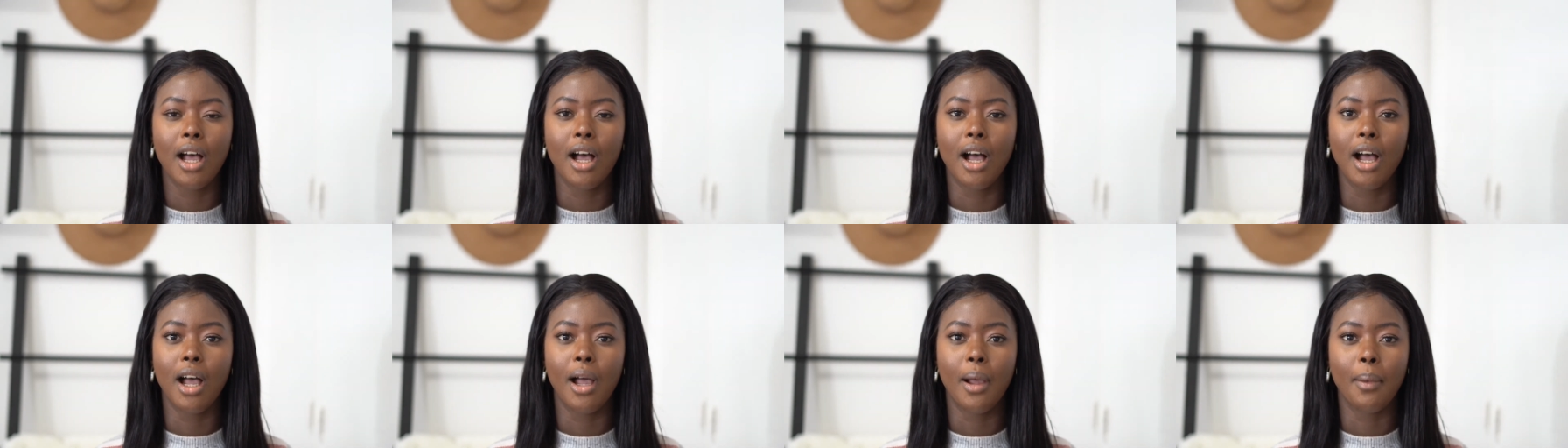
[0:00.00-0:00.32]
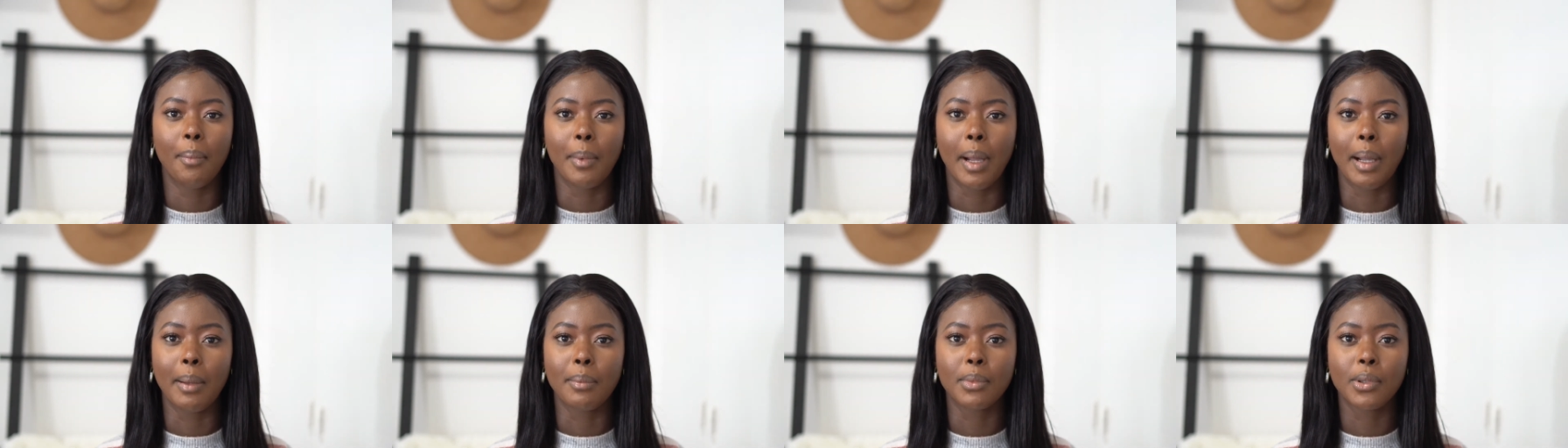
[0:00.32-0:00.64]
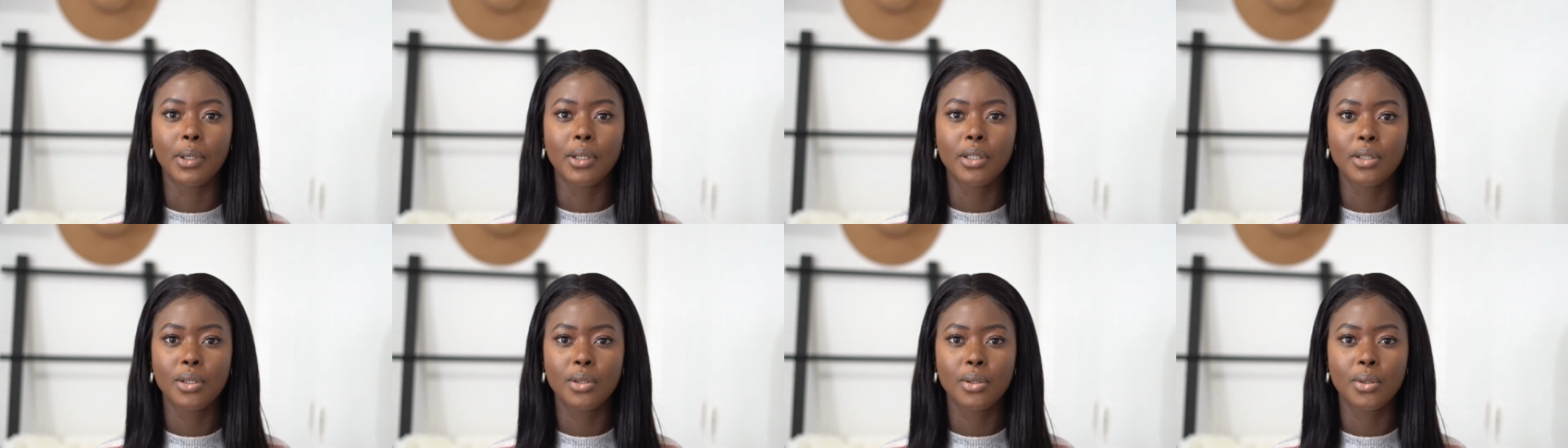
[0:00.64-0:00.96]
I'm
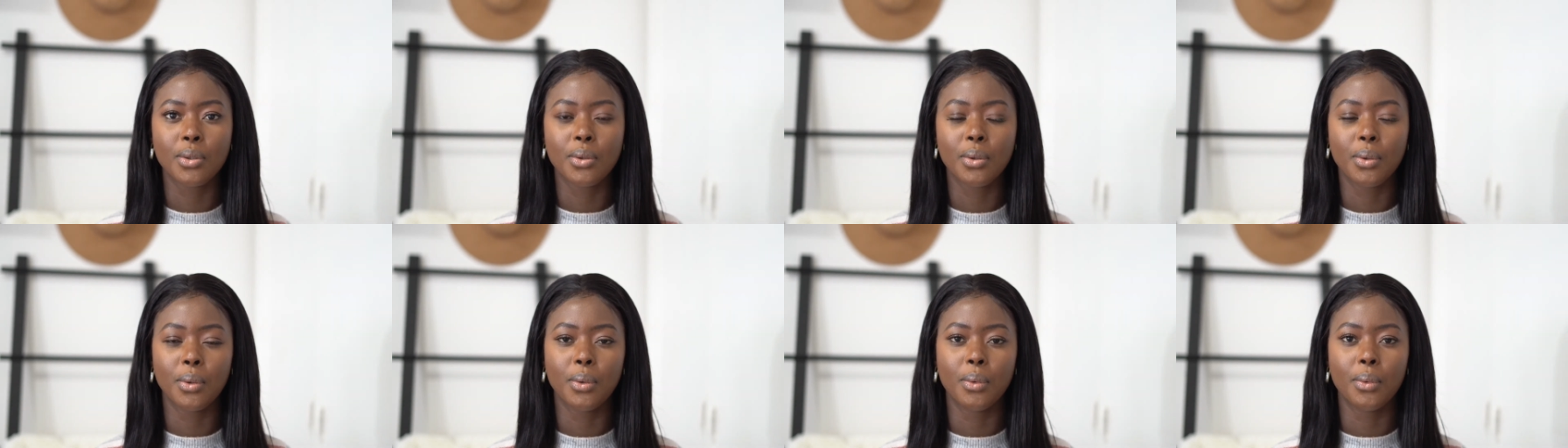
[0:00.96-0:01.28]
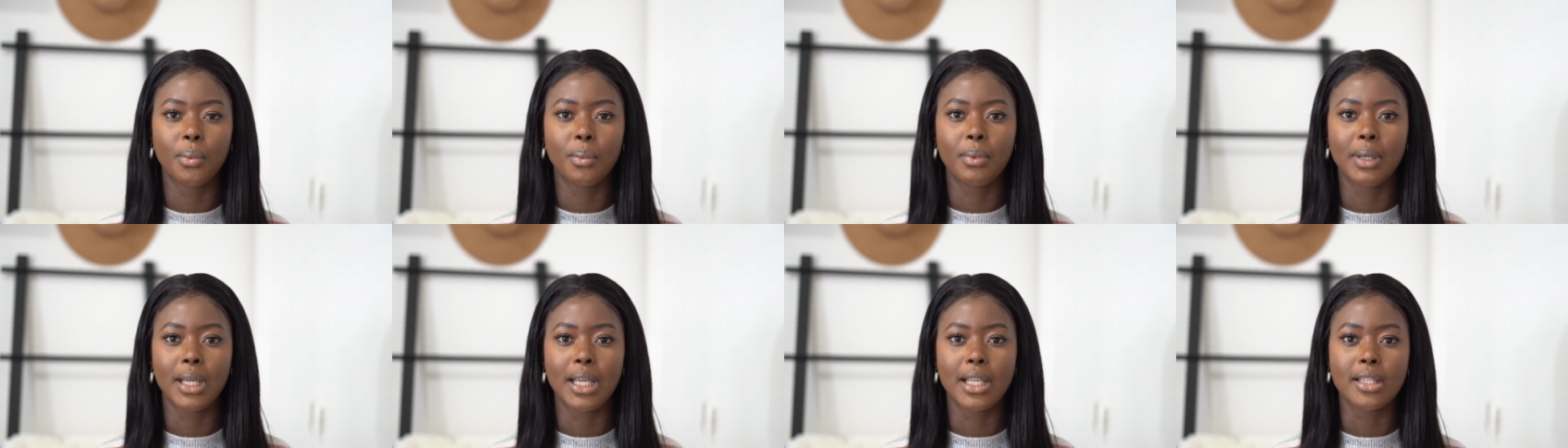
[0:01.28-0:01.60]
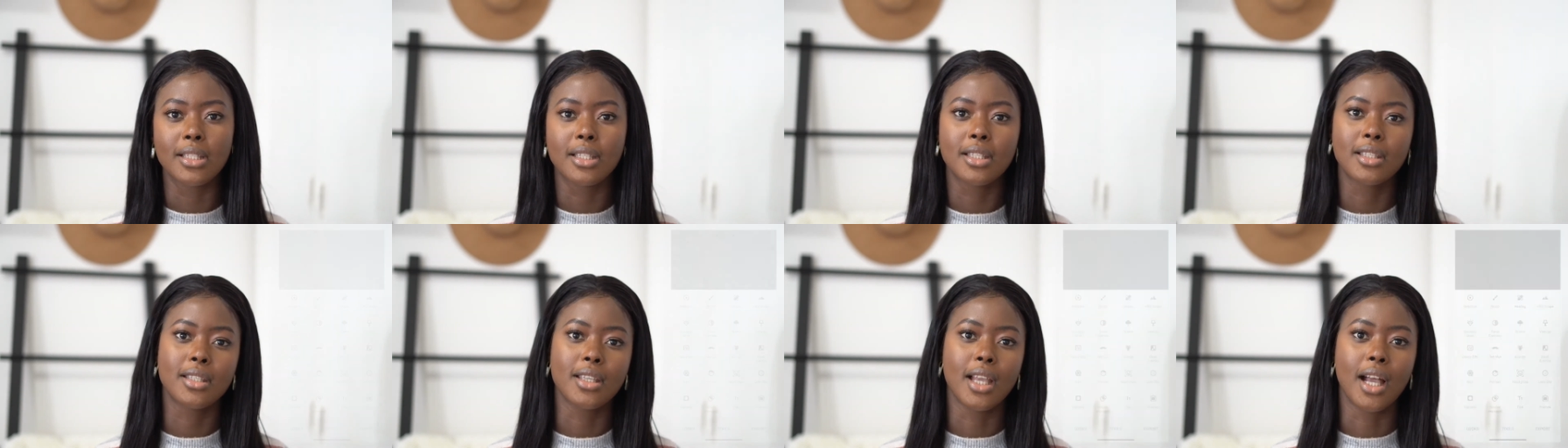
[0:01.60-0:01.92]
going to
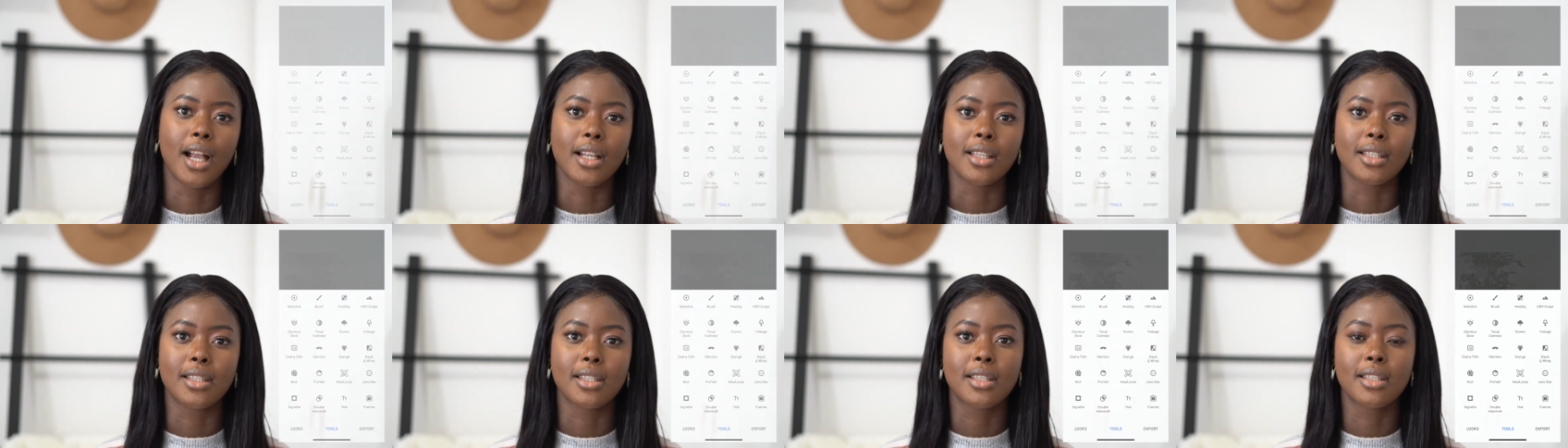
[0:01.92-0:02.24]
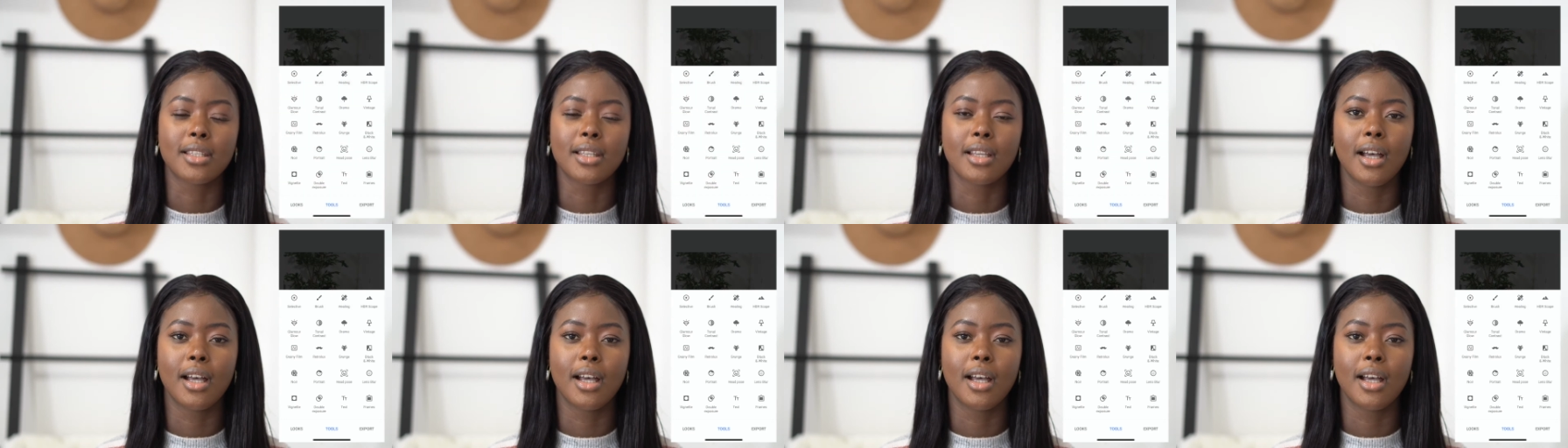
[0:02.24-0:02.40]
insert